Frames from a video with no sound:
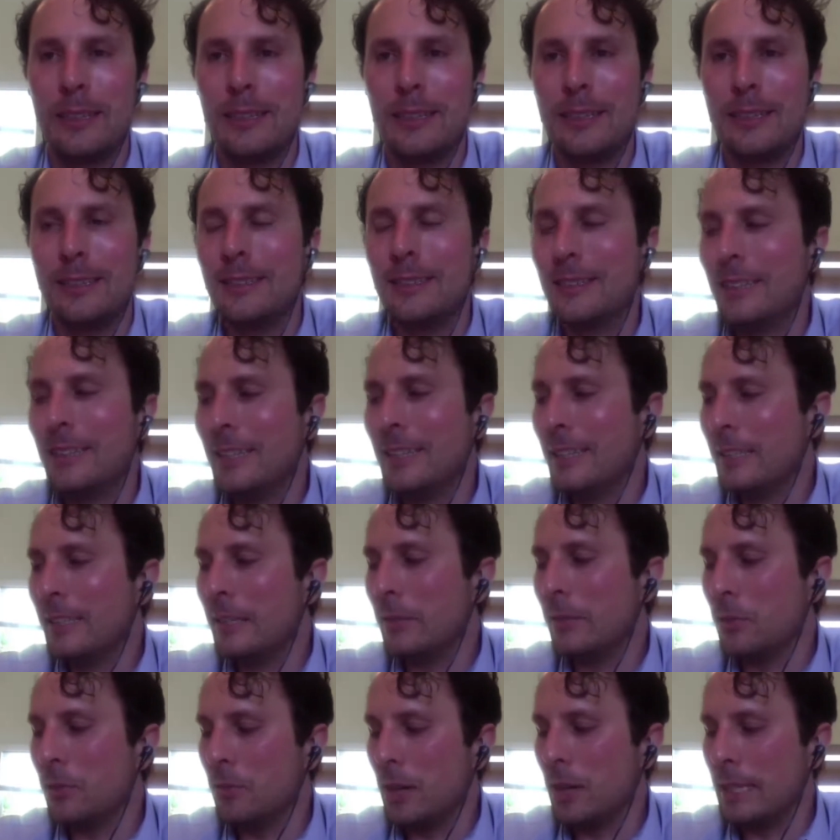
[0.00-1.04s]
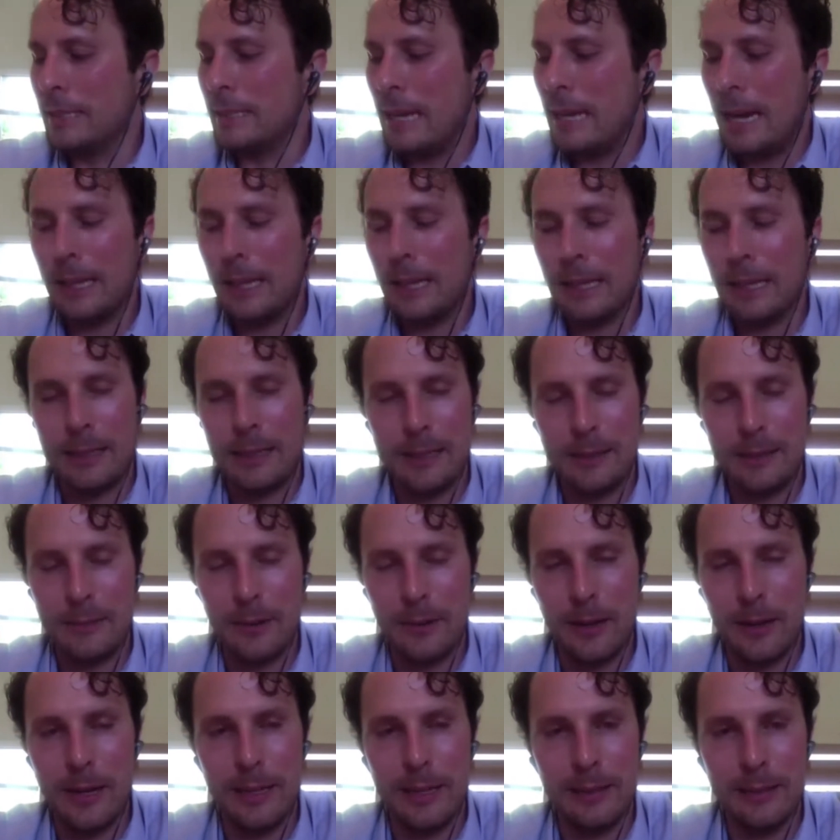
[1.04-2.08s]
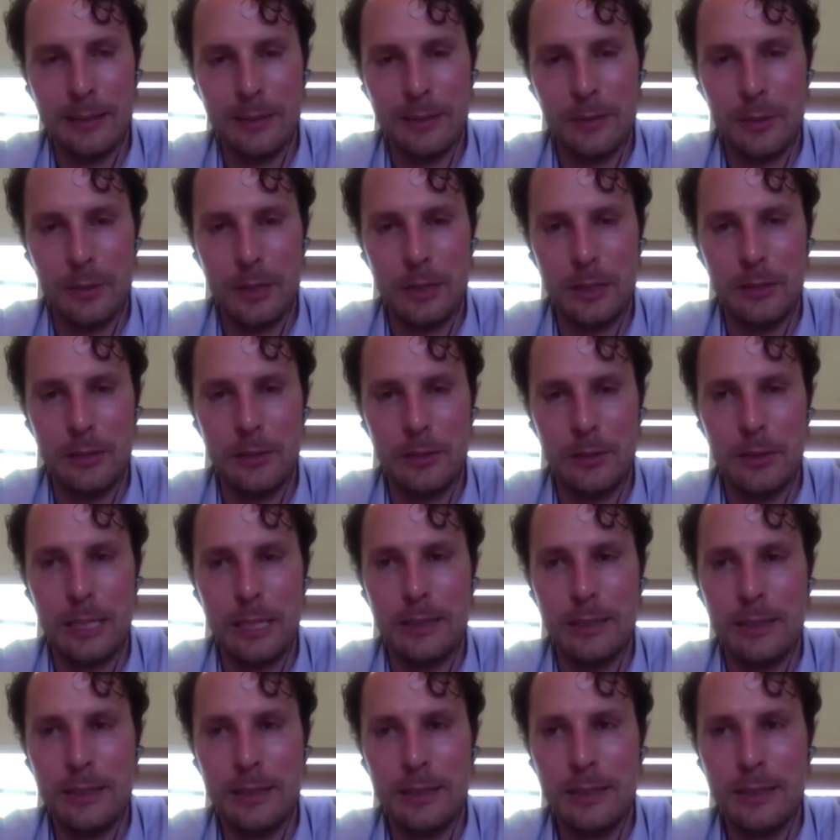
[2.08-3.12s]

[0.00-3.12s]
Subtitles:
and give you vitality, right? That's why you do it.